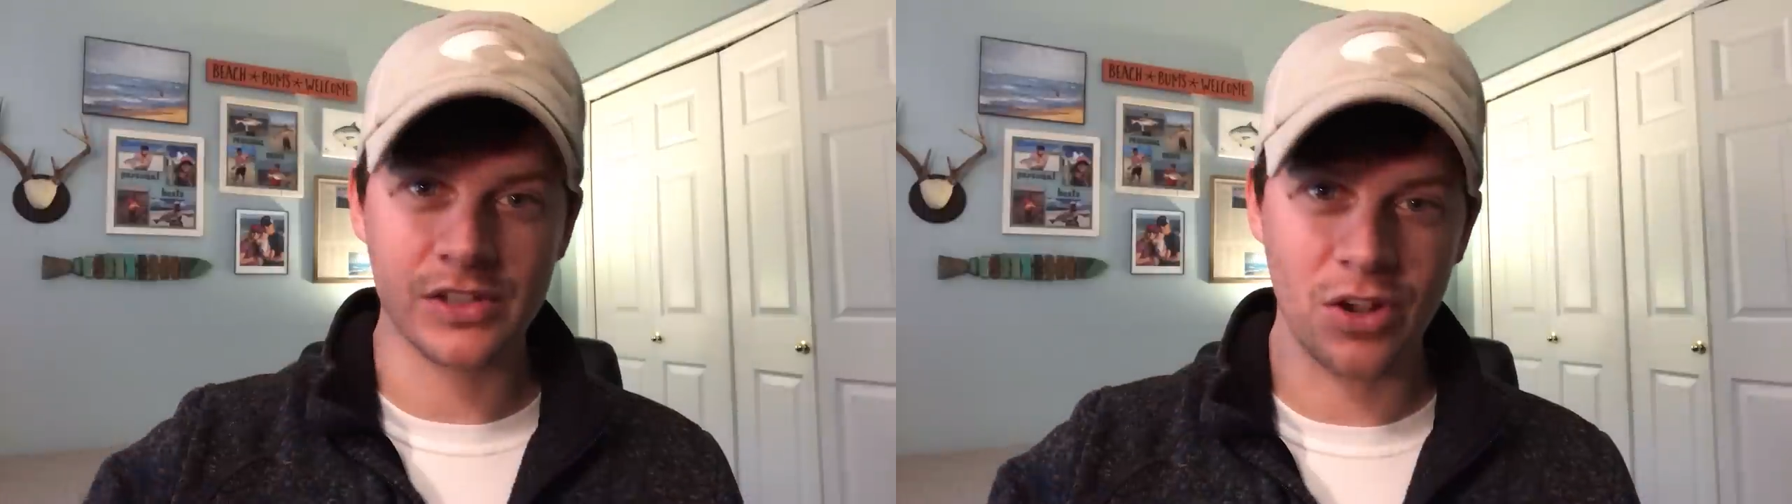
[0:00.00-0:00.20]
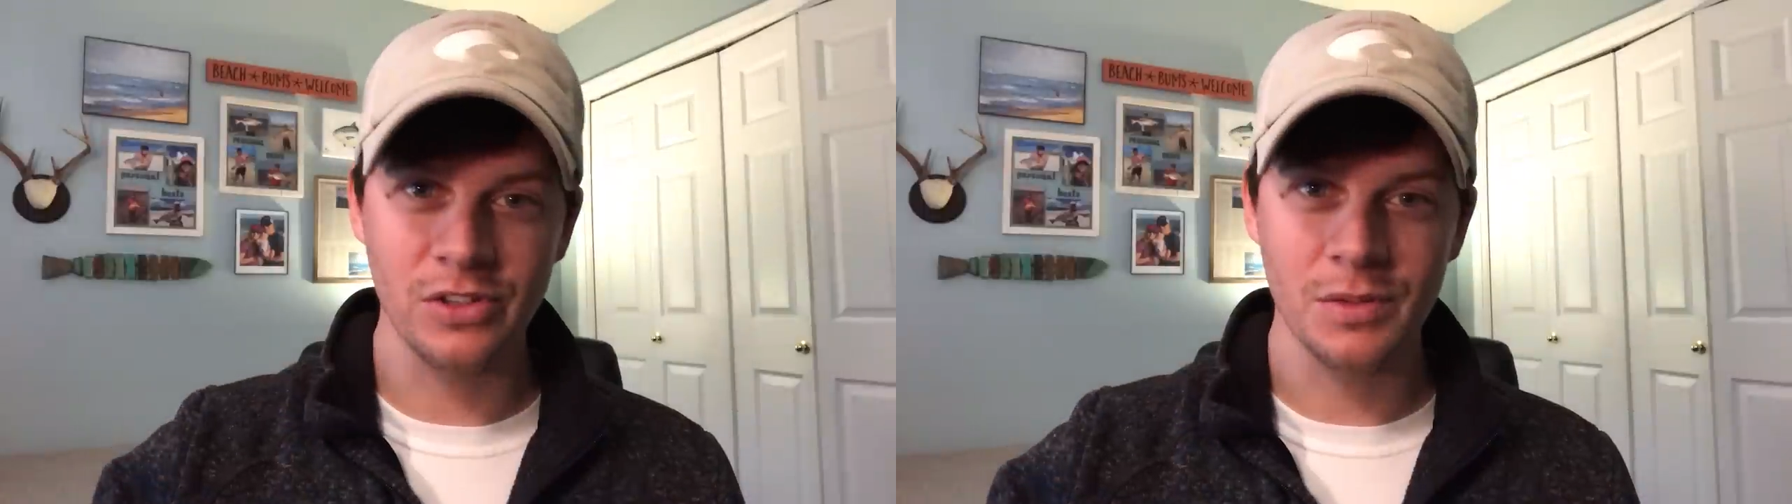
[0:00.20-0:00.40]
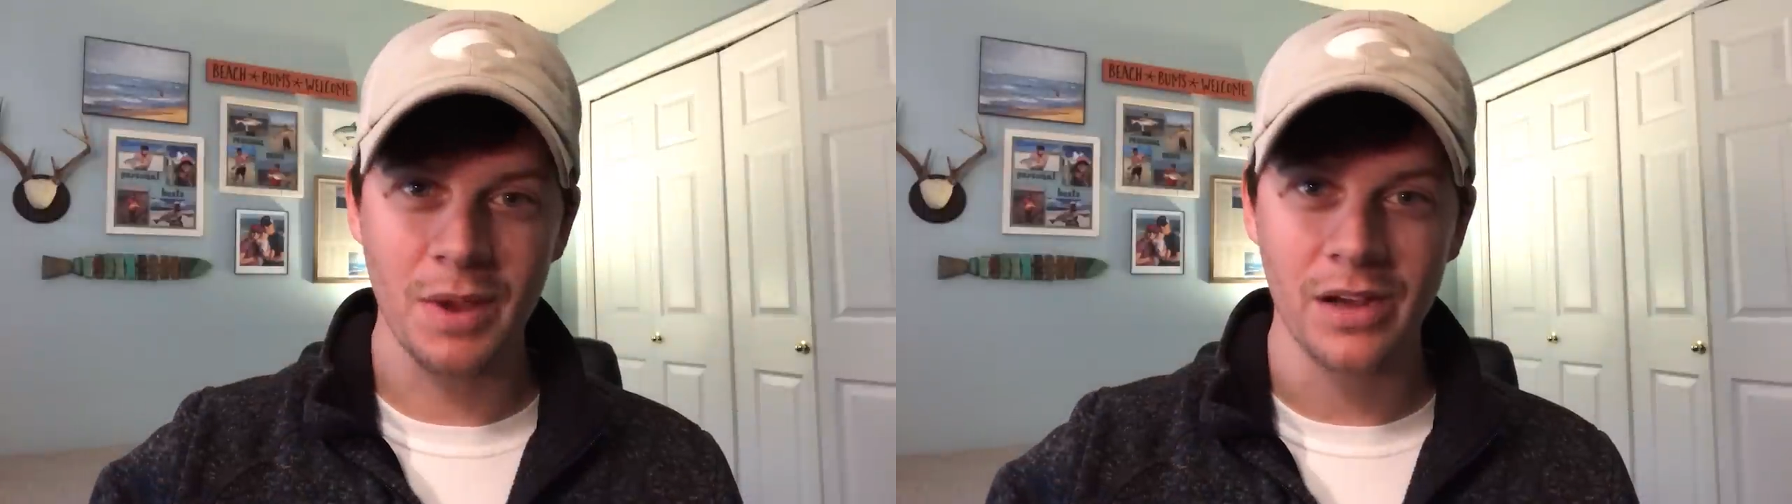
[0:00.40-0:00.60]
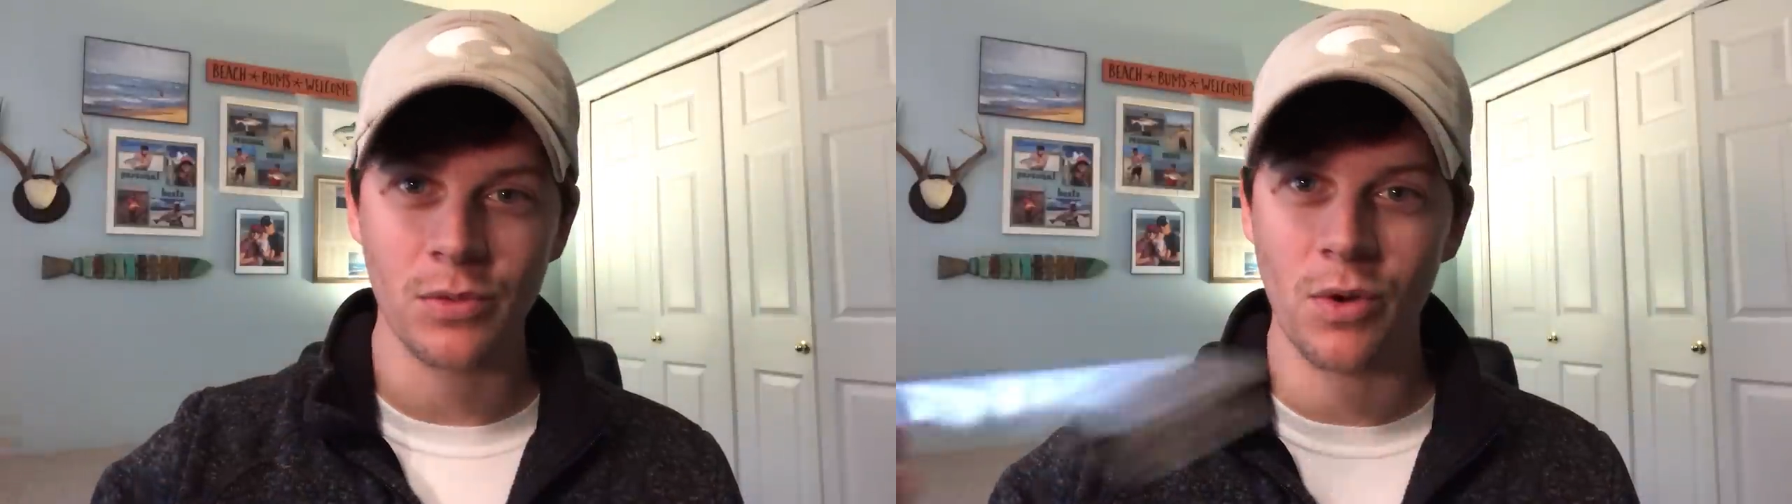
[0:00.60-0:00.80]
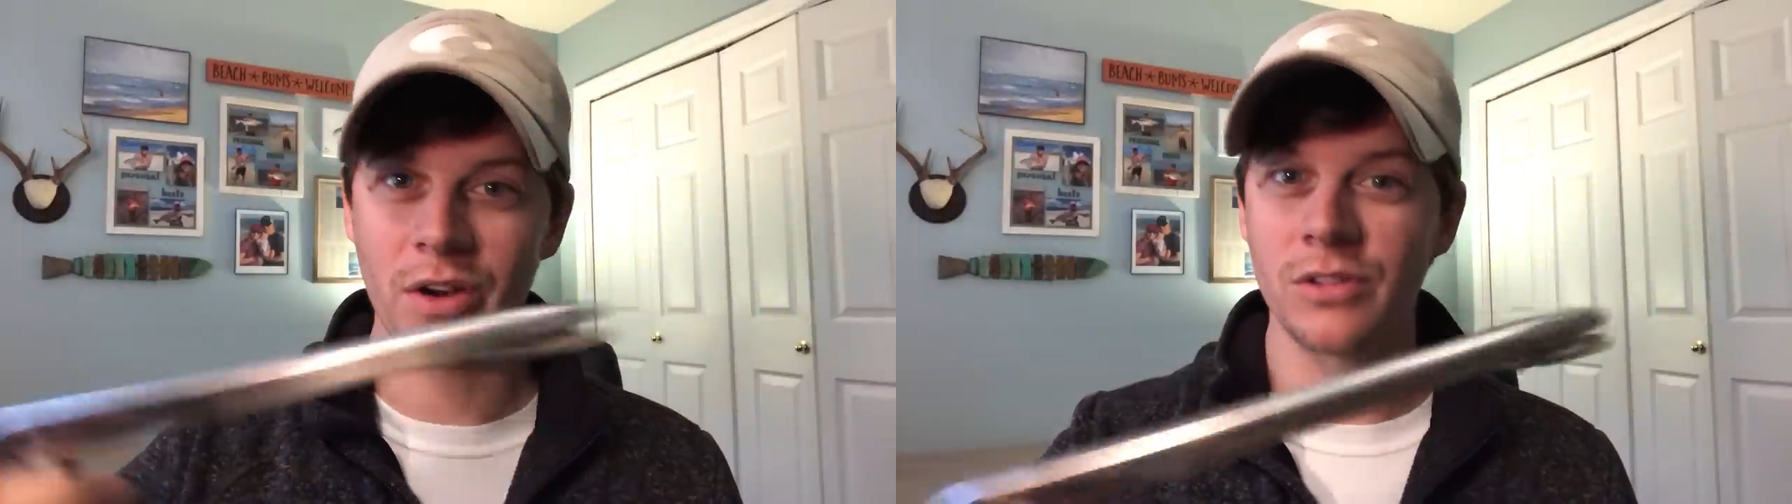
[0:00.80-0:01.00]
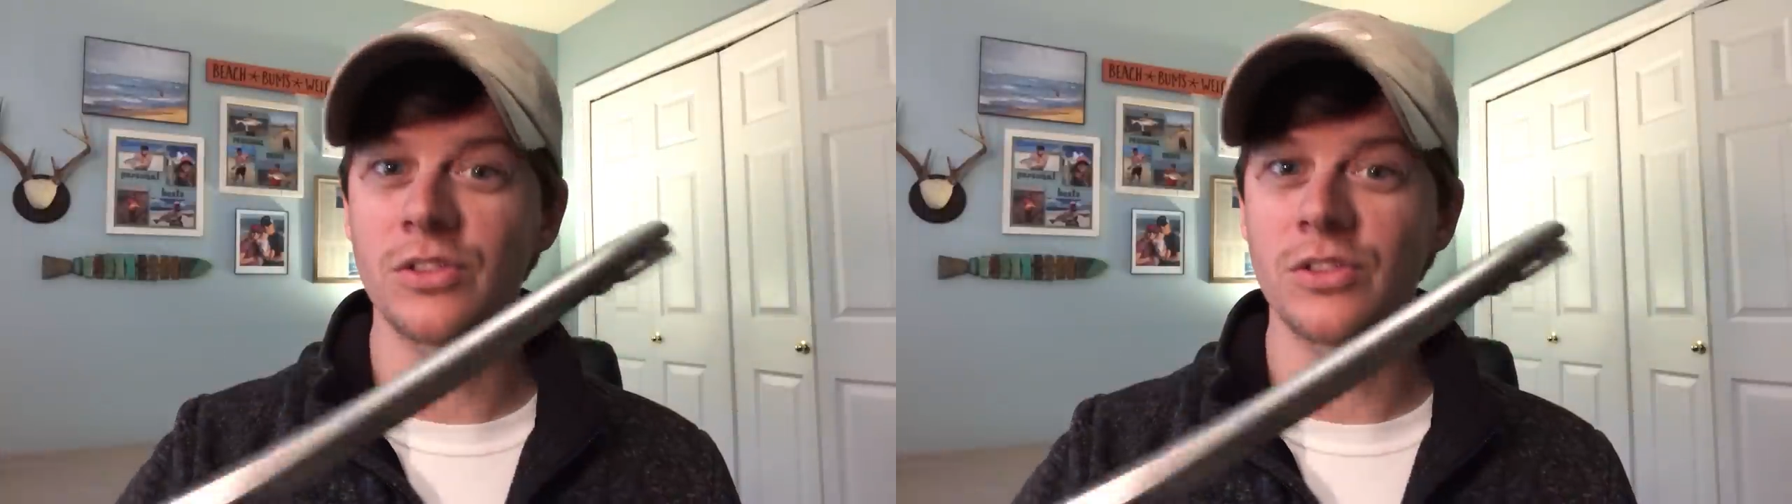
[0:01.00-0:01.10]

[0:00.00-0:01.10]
just toss it back in the water.